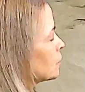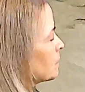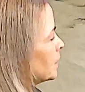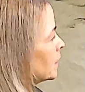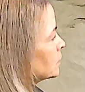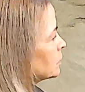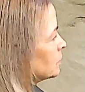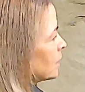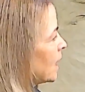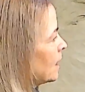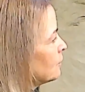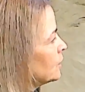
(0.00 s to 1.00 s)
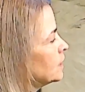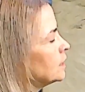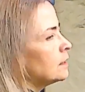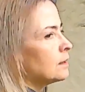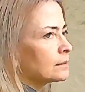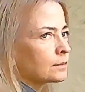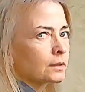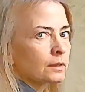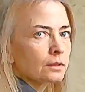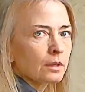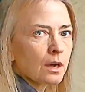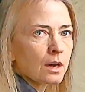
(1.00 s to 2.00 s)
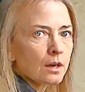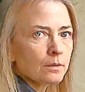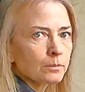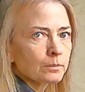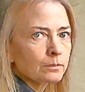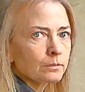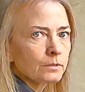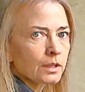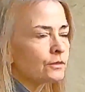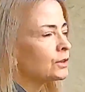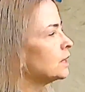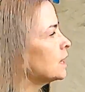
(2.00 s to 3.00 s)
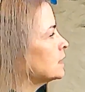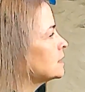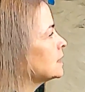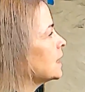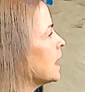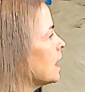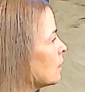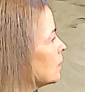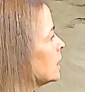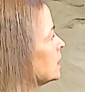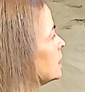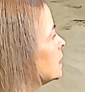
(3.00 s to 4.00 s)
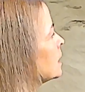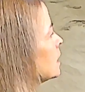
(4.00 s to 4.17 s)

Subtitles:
don't make it too heavy. Leave it nice and airy.